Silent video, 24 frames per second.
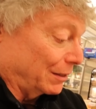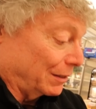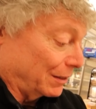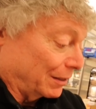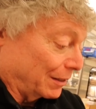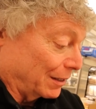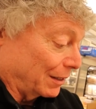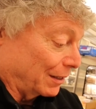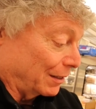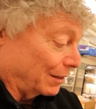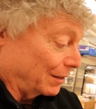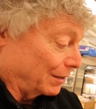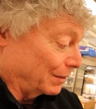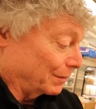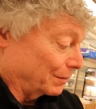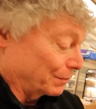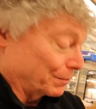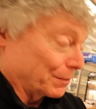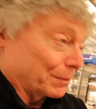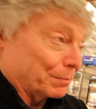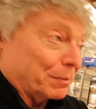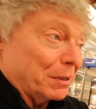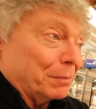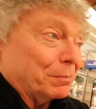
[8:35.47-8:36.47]
is the,
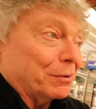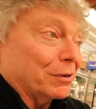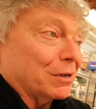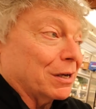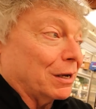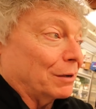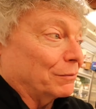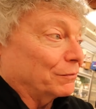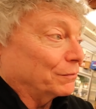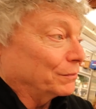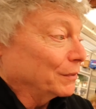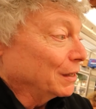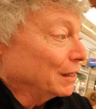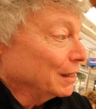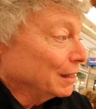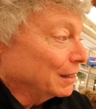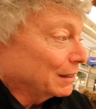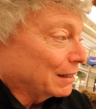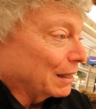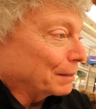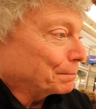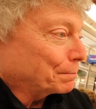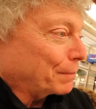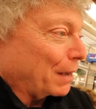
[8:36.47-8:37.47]
where people come,
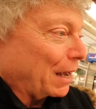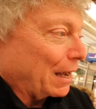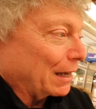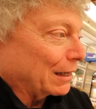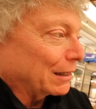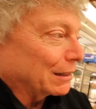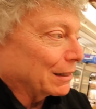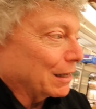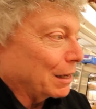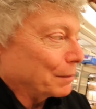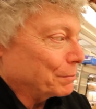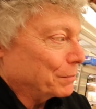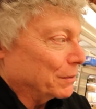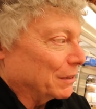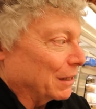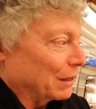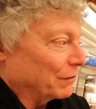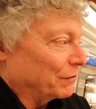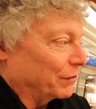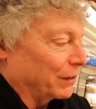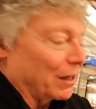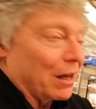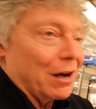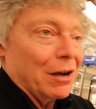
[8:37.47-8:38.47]
they pack it up and
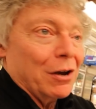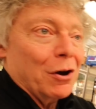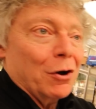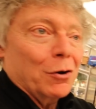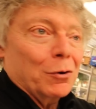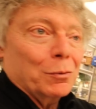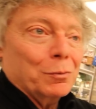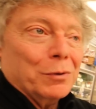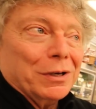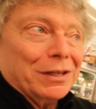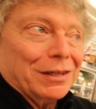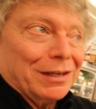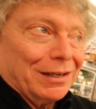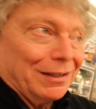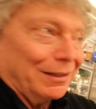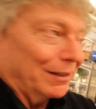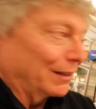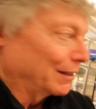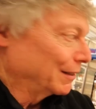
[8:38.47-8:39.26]
they fly home with it.